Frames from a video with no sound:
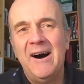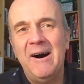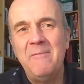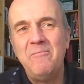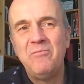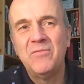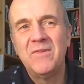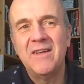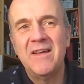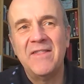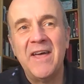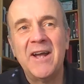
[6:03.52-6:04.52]

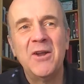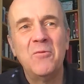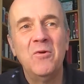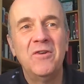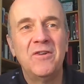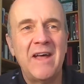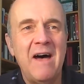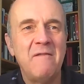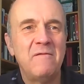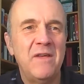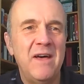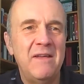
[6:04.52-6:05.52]
they're going to want to
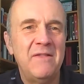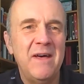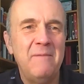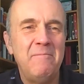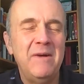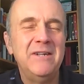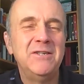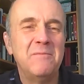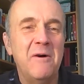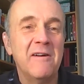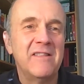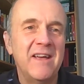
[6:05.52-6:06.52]
have their
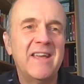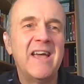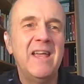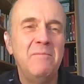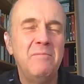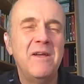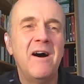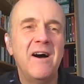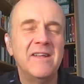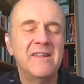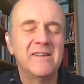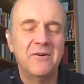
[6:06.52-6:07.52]
benchmarks, their
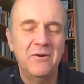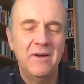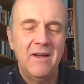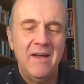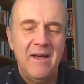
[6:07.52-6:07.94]
KPIs. So